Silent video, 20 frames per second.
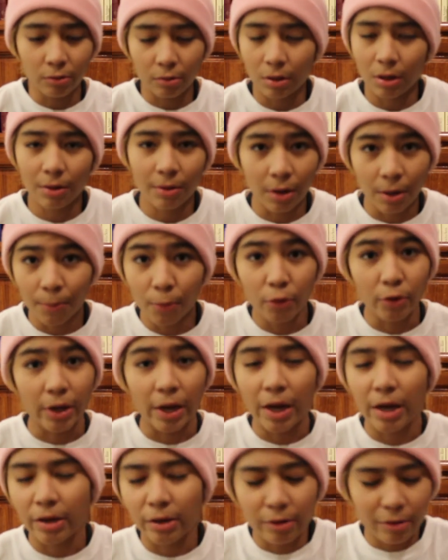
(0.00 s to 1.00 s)
I'm
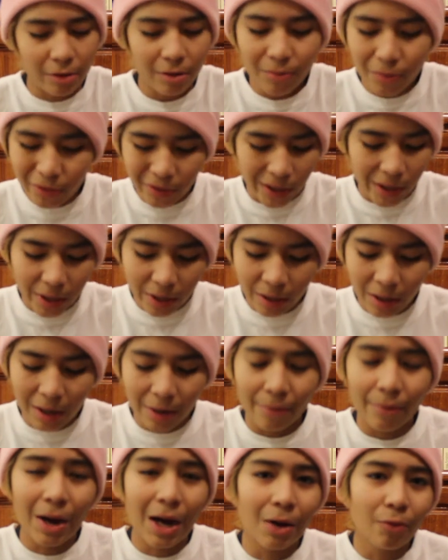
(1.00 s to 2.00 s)
okay.
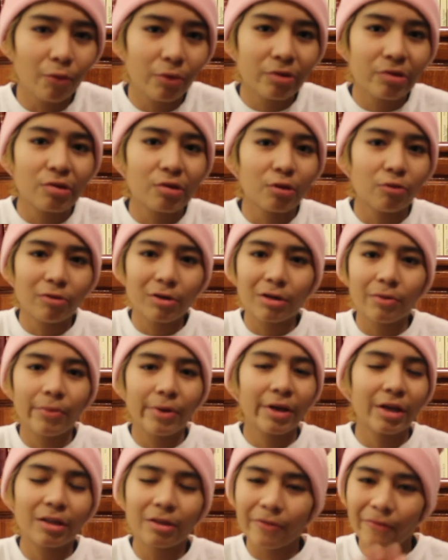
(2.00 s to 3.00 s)
I would still
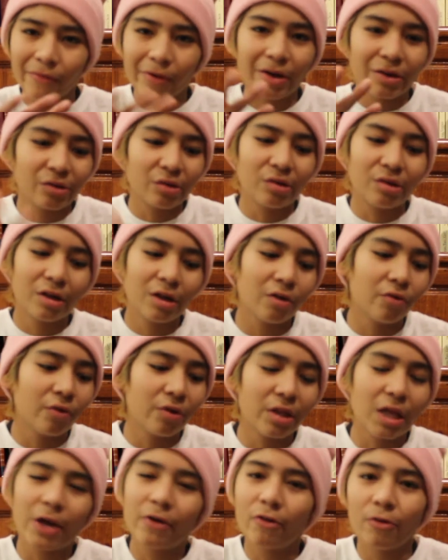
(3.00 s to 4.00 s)
recommend get the vaccine anyway.
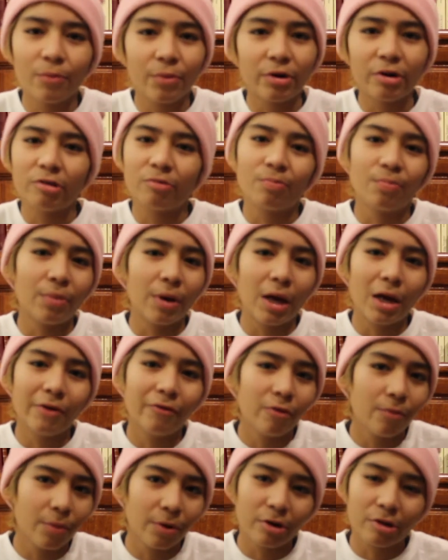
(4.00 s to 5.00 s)

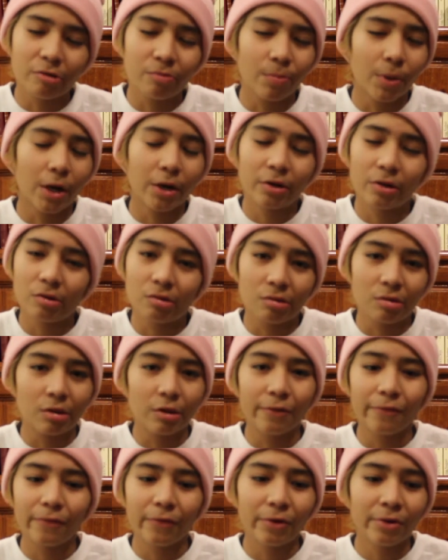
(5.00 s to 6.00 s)
Everybody's body's
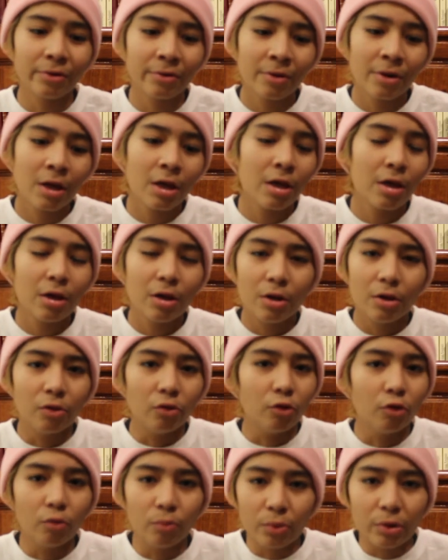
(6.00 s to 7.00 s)
different.
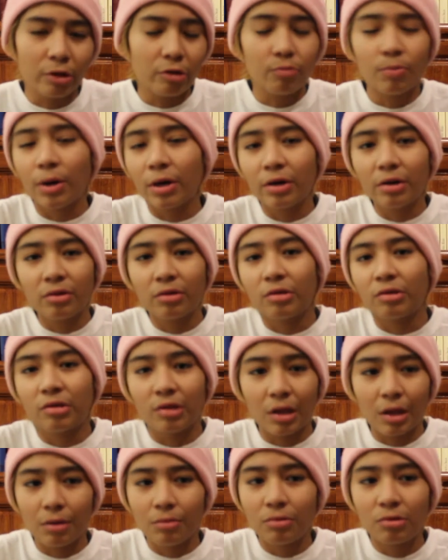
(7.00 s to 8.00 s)
Nobody's body's the
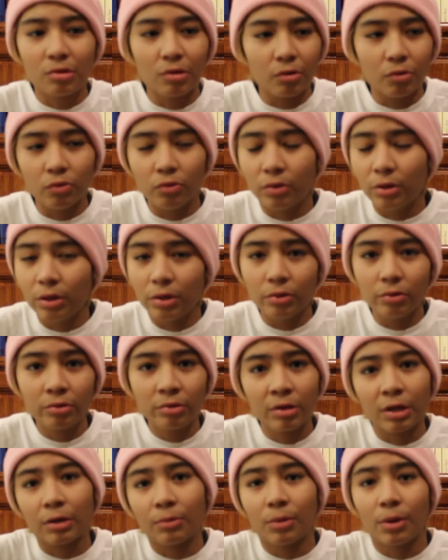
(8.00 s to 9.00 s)
same, so who
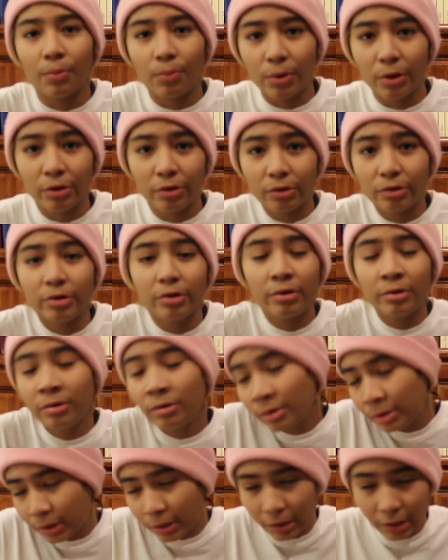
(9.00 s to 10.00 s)
knows? Like, my brother,
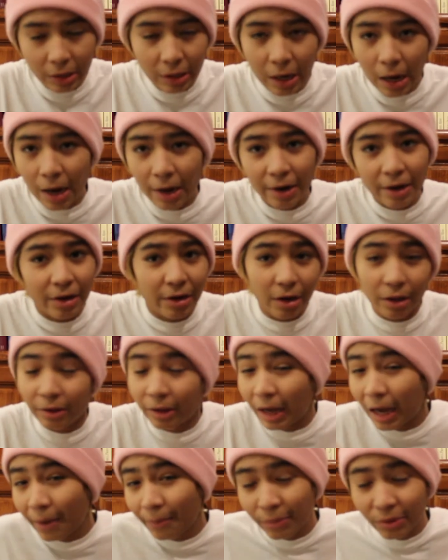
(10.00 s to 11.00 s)
he got it.
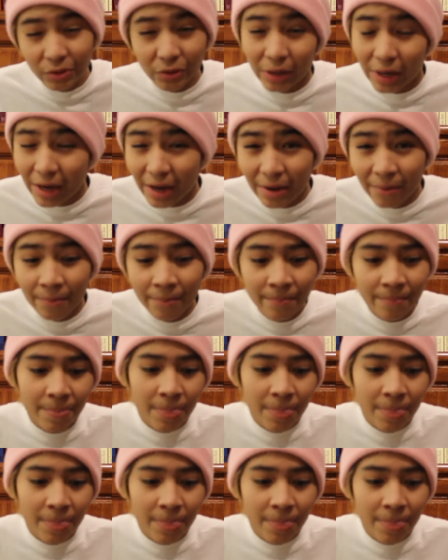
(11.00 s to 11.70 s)
Nothing happened to him.